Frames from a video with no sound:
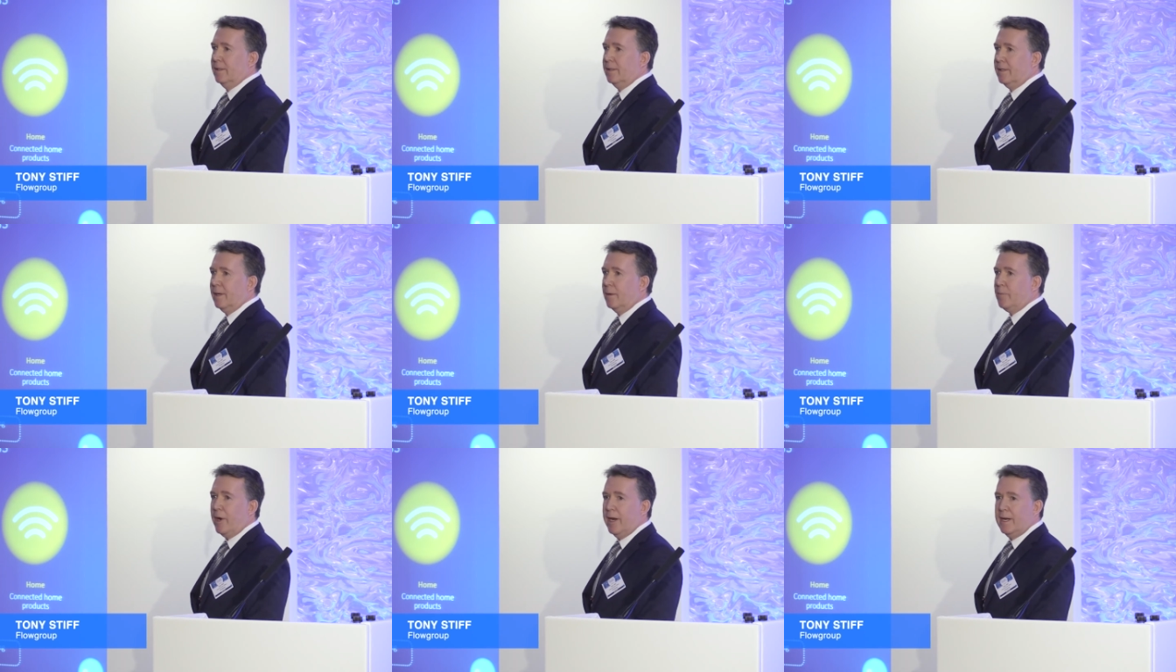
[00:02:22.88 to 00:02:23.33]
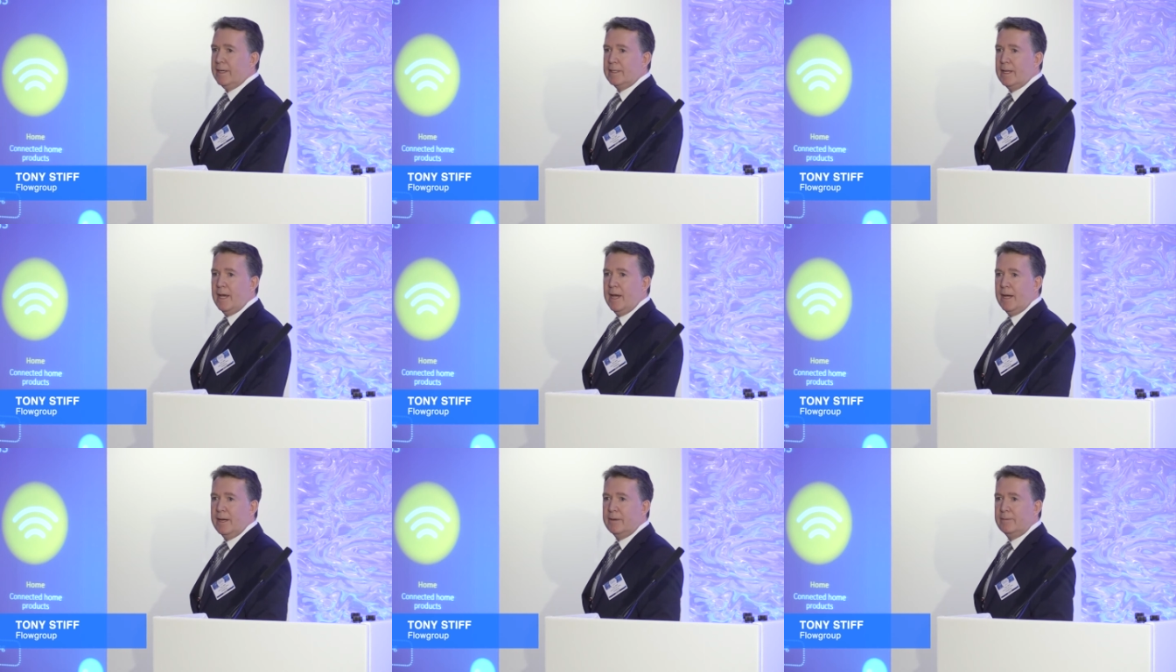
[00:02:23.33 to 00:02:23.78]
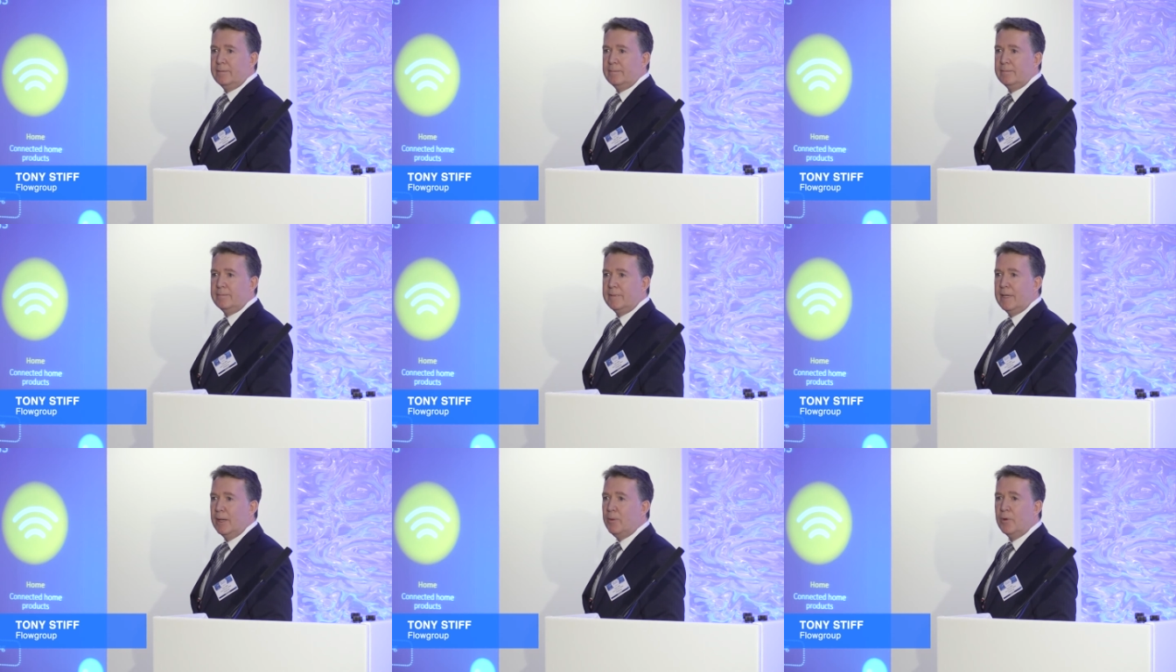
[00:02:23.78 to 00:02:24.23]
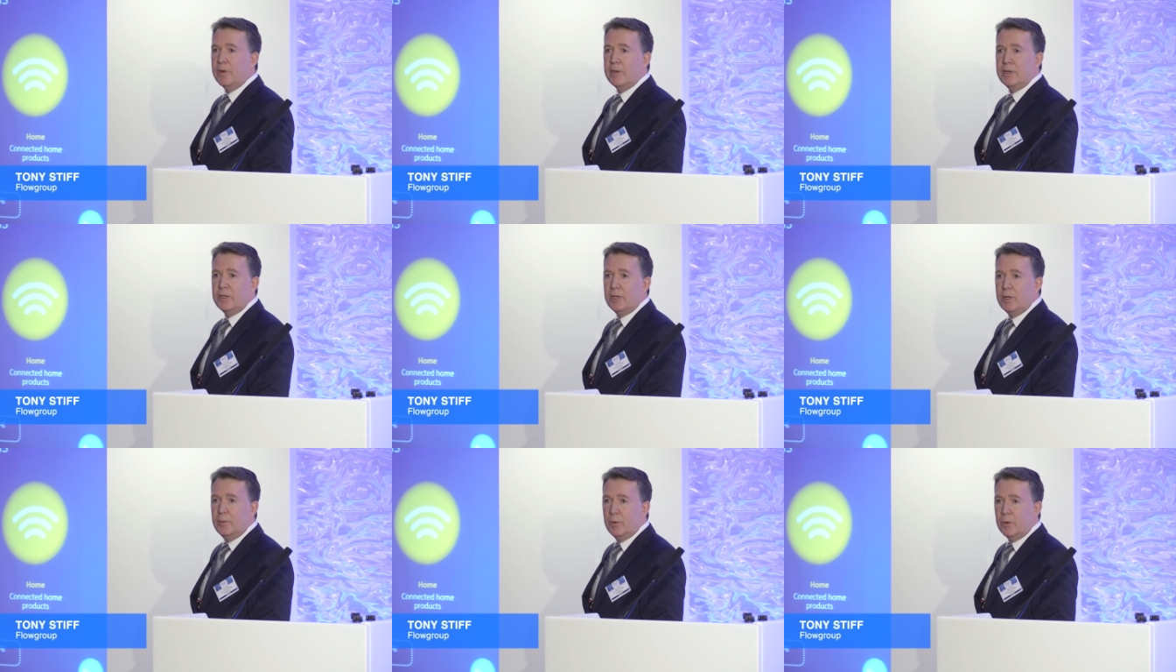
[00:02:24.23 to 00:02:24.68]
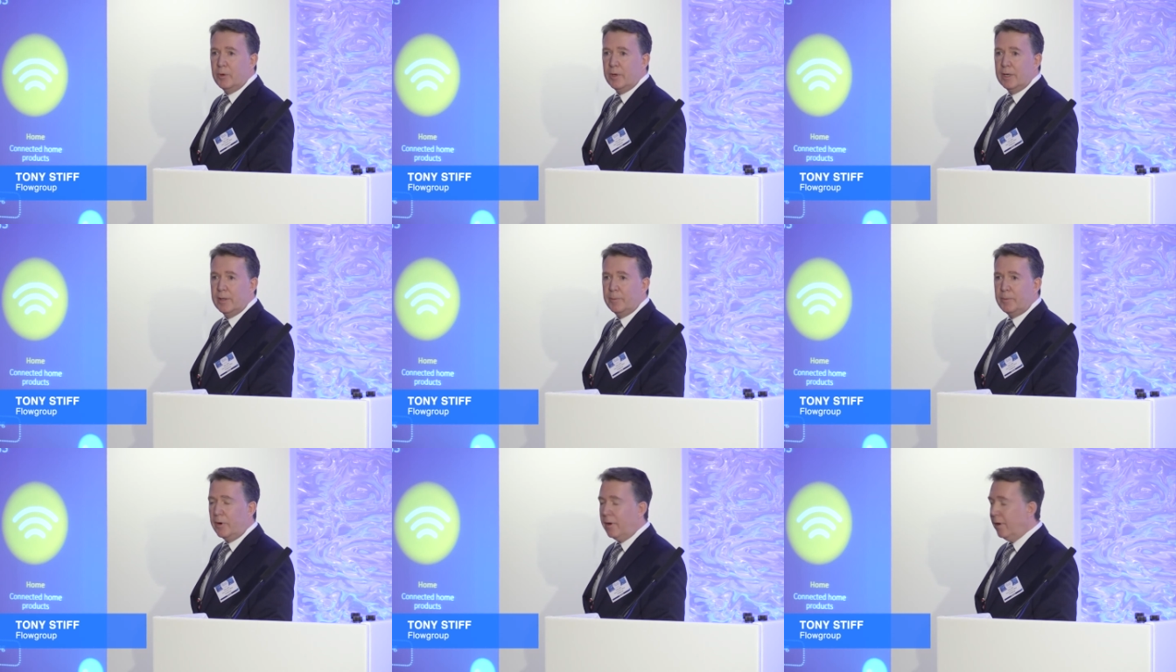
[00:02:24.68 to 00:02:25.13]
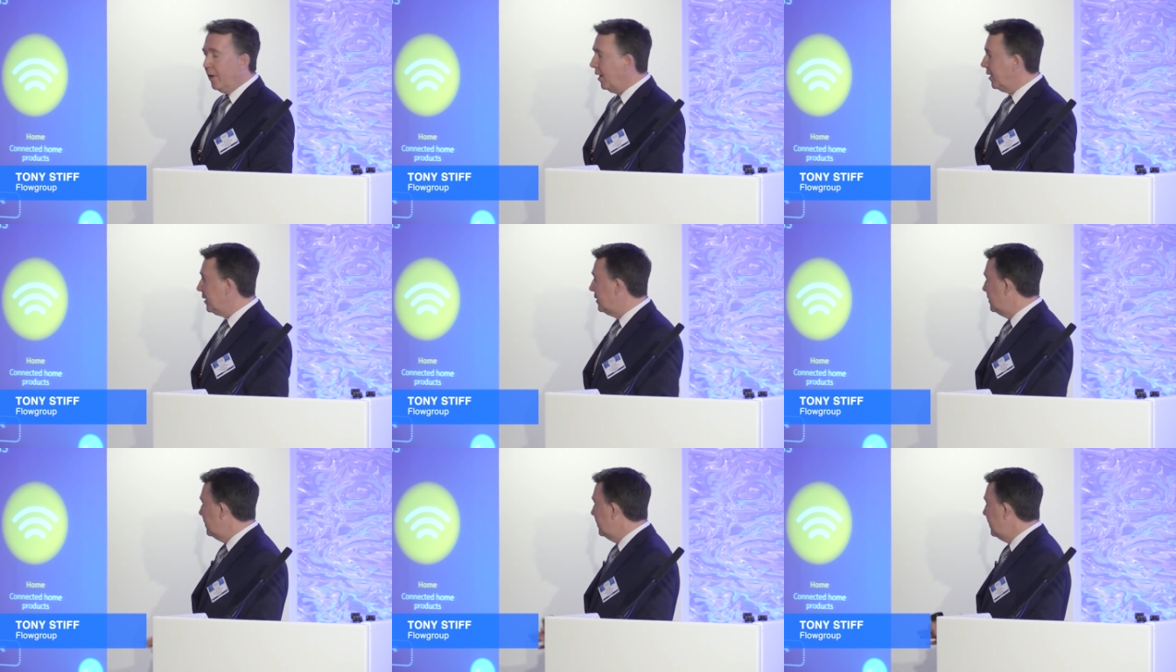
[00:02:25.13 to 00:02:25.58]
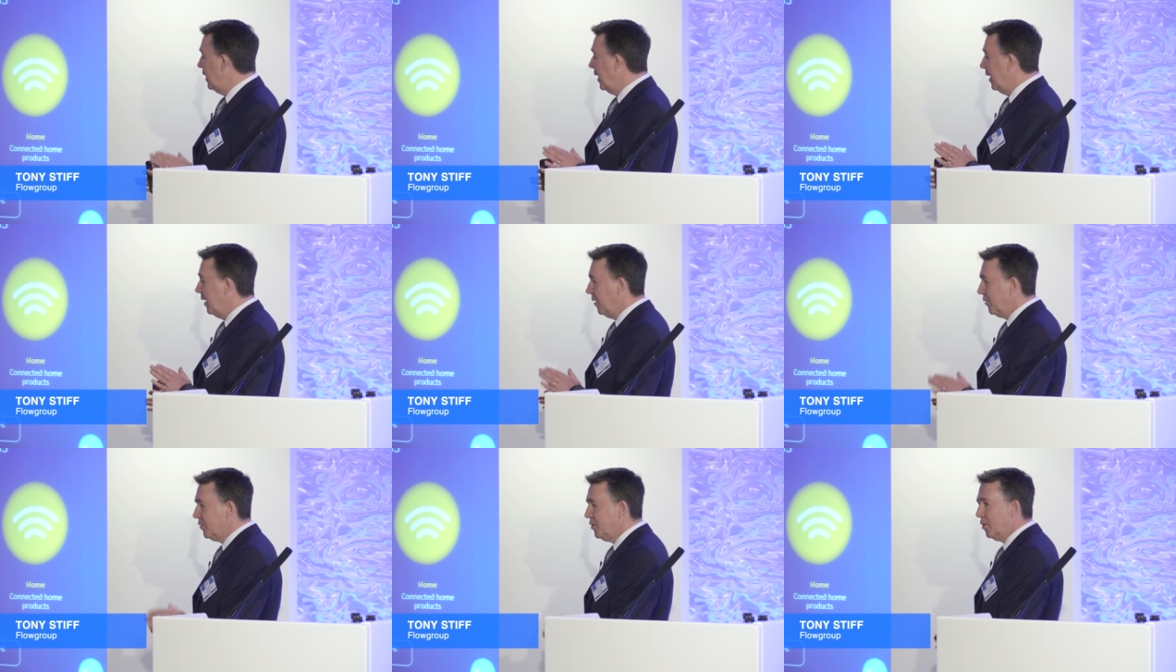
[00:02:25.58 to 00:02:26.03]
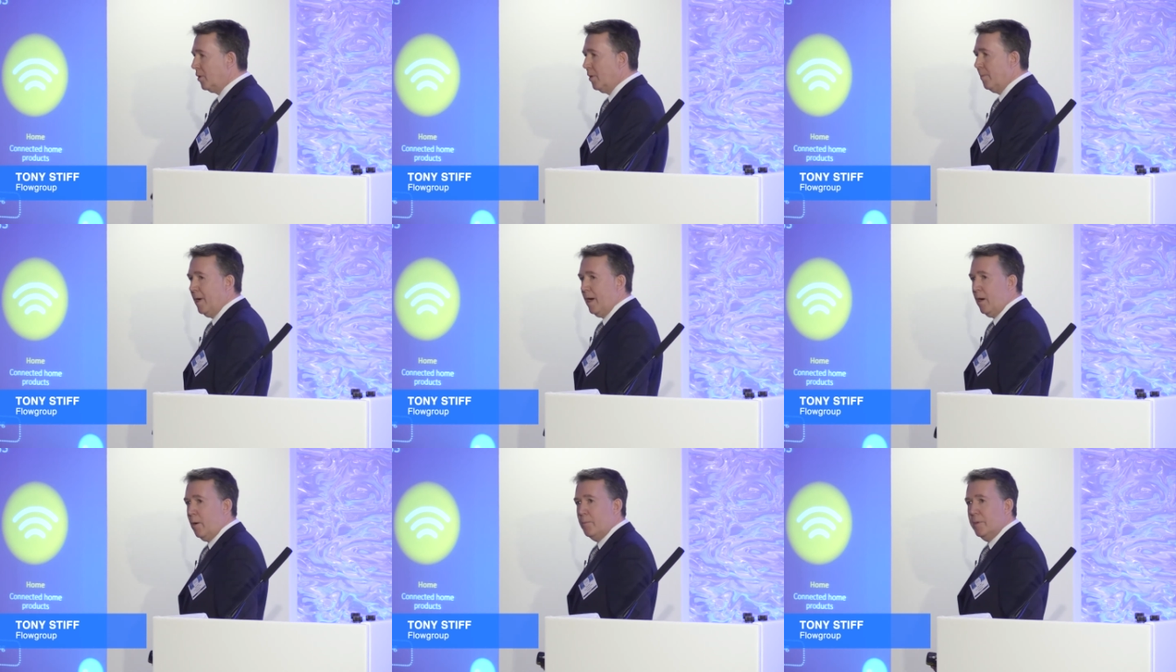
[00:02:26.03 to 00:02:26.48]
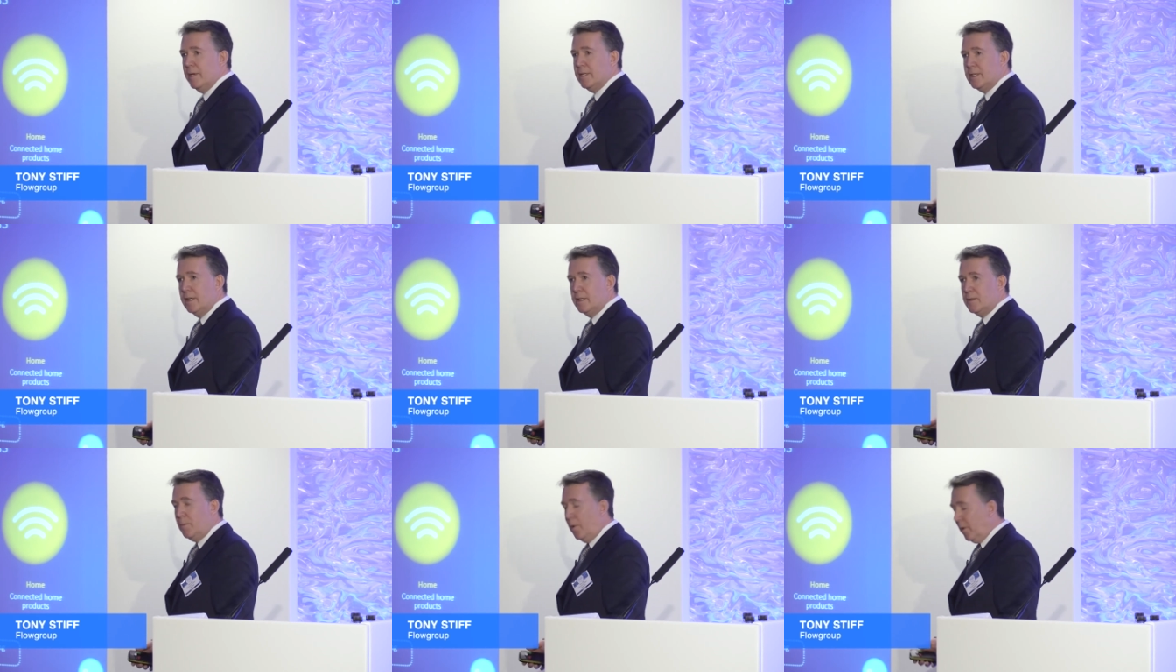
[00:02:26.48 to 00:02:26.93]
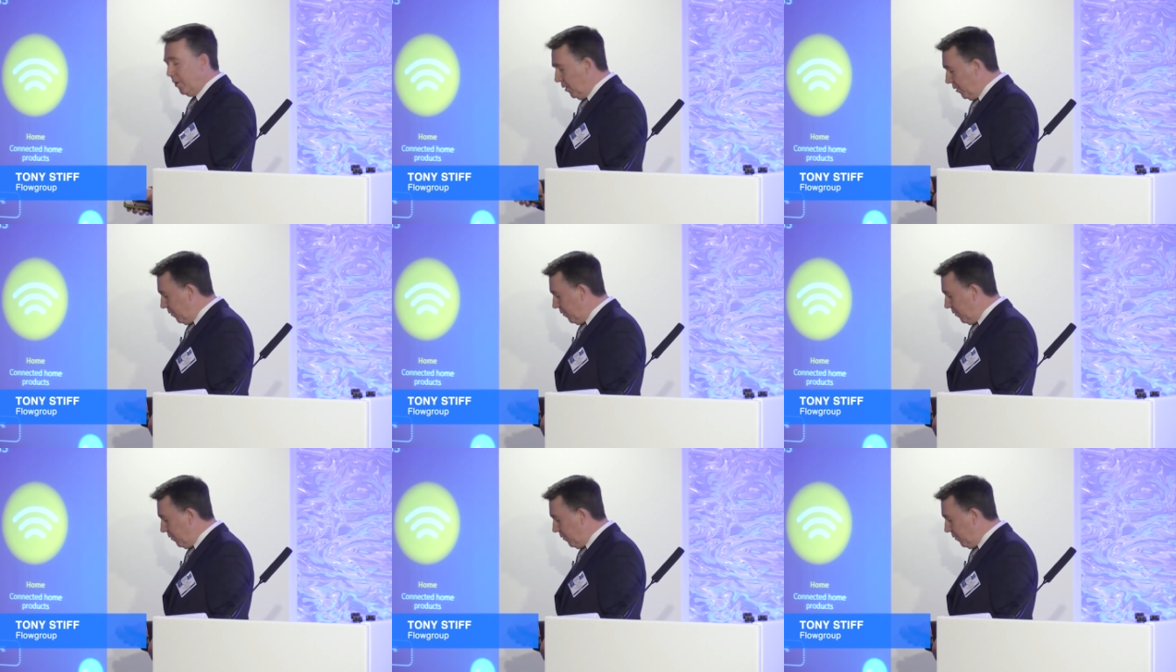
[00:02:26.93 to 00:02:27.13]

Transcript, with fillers: they break down, they want a new boiler product, and I'll talk about our business model